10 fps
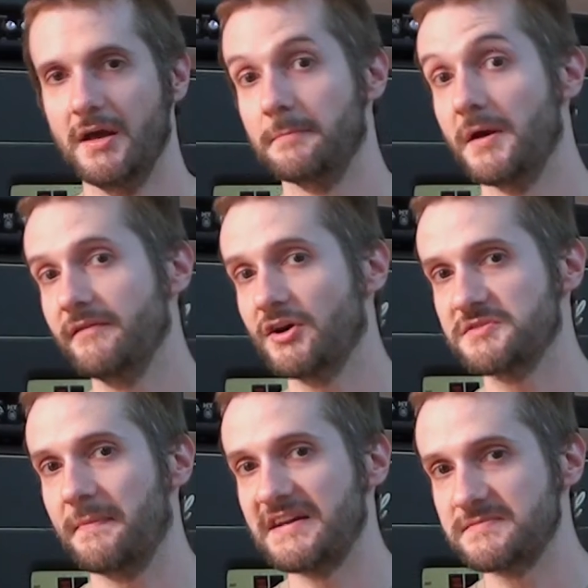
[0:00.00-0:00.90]
Moving on to
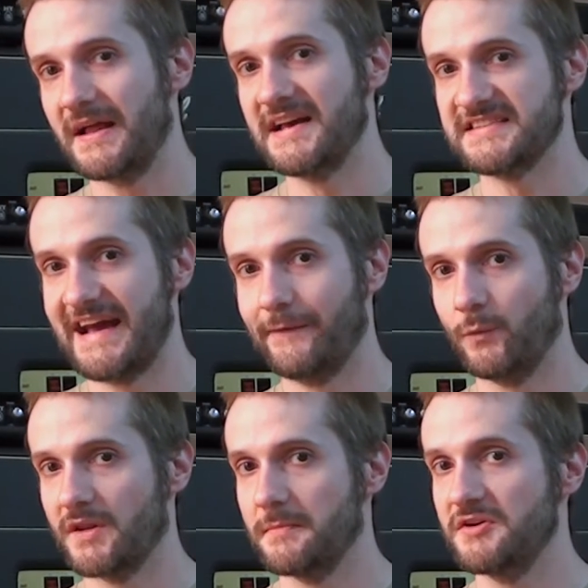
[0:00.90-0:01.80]
bass players now,
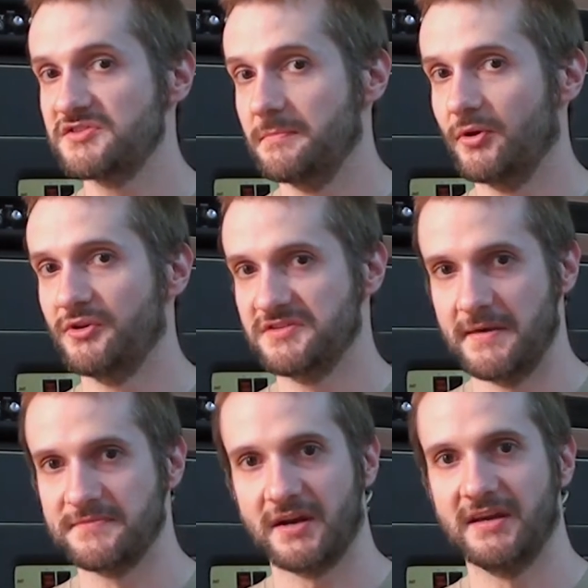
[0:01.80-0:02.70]
one of the most important
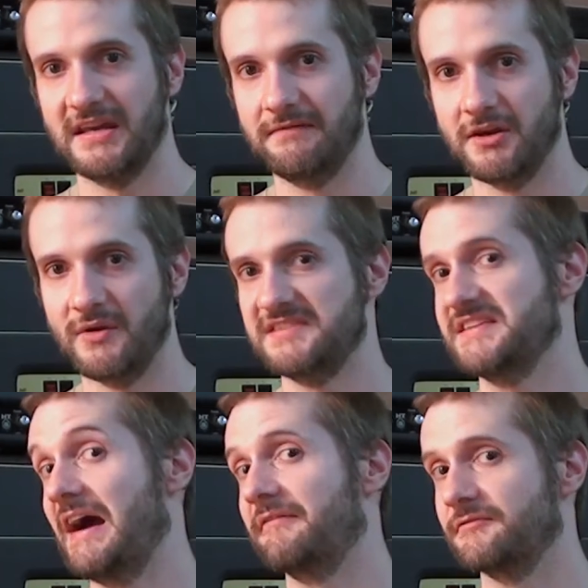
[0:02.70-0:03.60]
tips I can give you is to
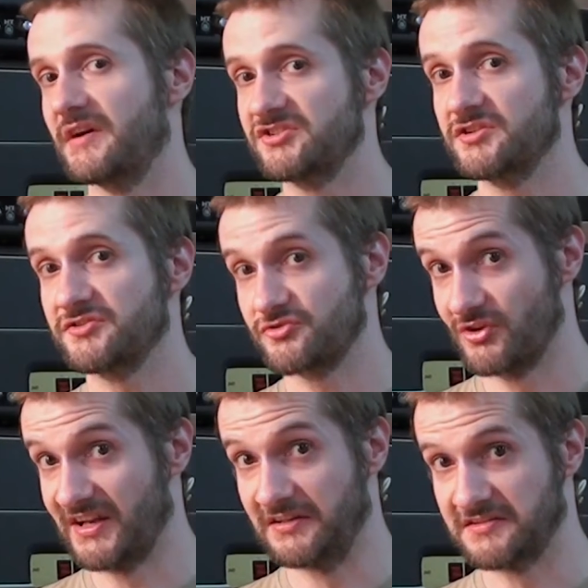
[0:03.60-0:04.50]
have fresh
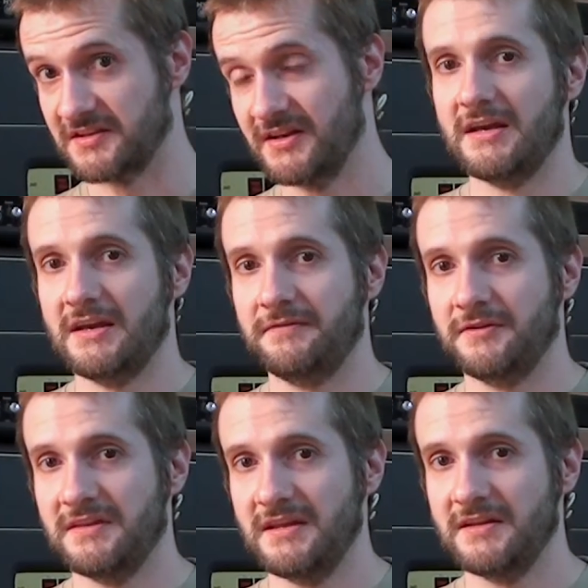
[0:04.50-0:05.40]
strings. If you
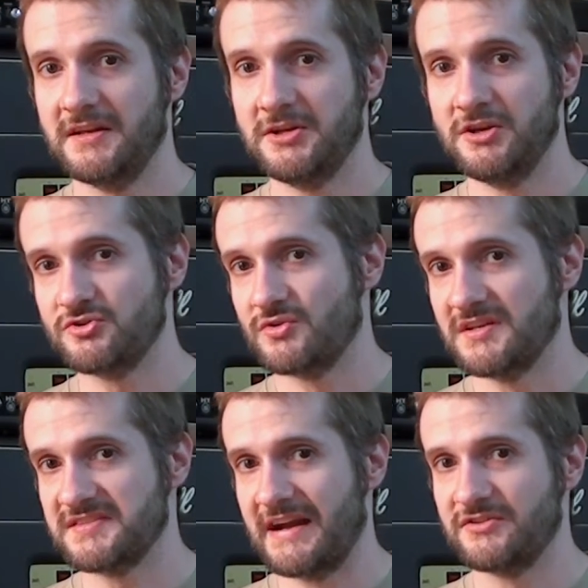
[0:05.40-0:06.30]
think that new
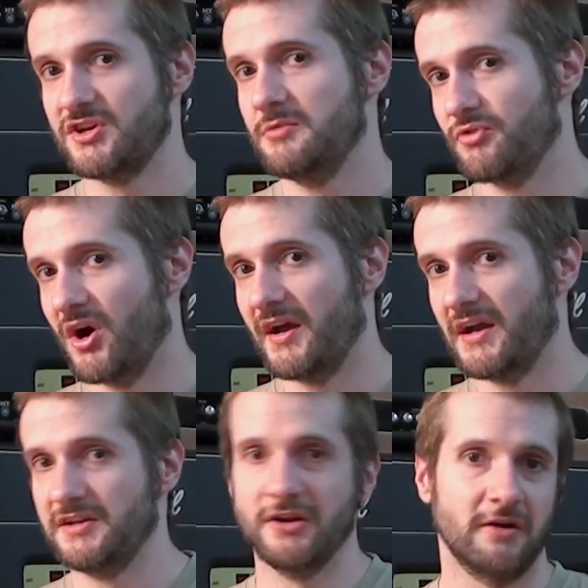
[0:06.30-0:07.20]
strings sound too bright
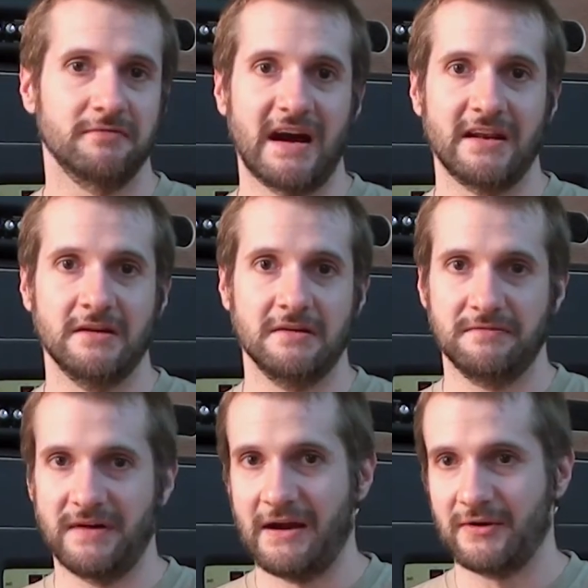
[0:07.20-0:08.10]
and you're not a fan
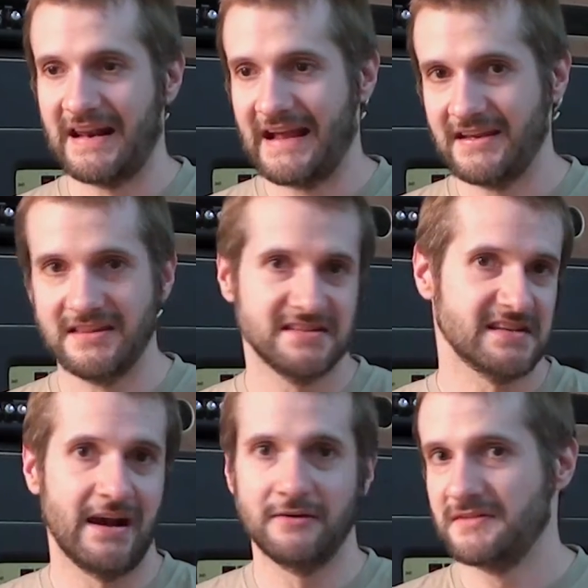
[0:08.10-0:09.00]
of how clangy they
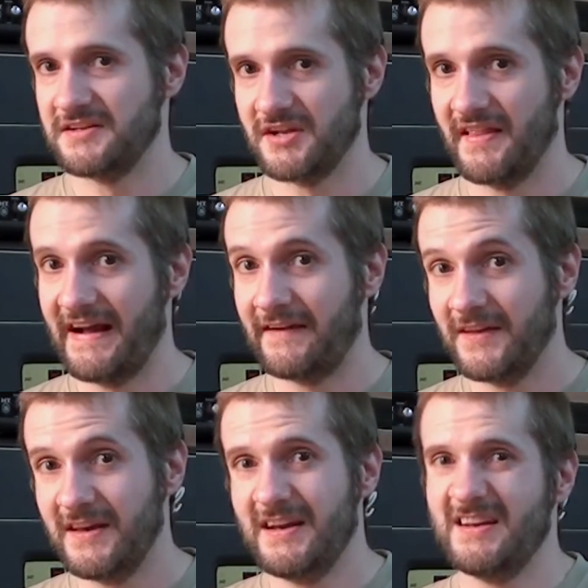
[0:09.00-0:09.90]
sound and things like that,
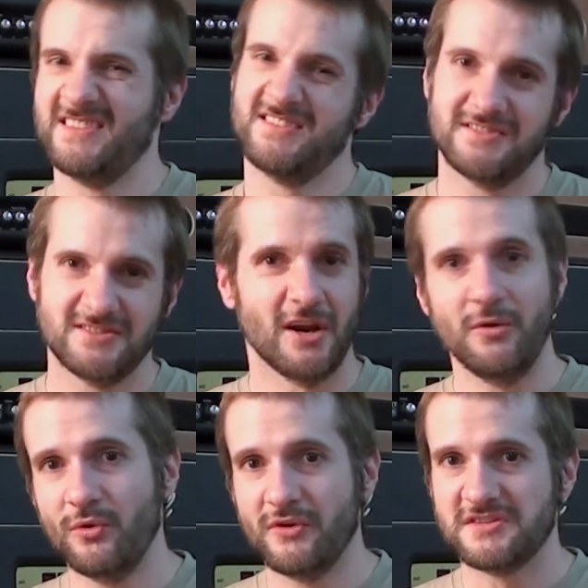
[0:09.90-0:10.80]

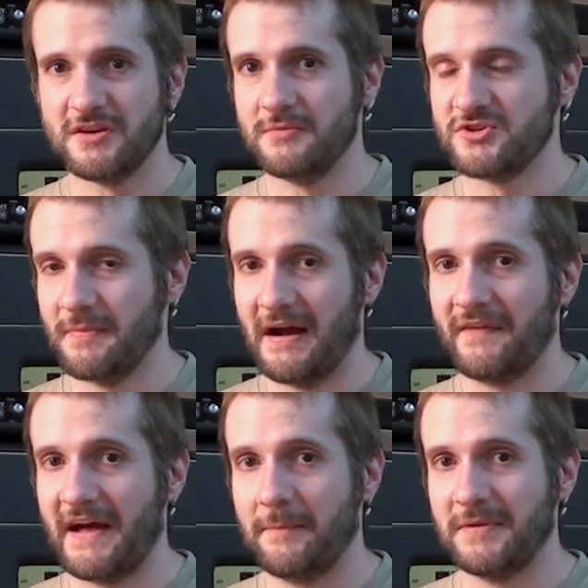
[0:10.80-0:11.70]
don't worry too much about
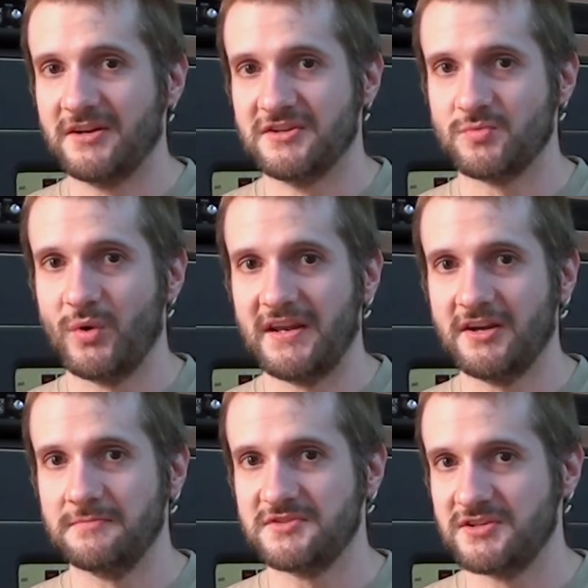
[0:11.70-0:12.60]
that, because when it
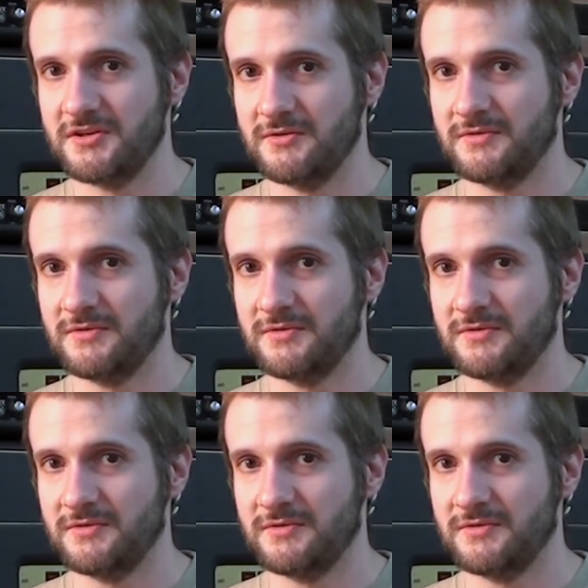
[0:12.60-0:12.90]
comes to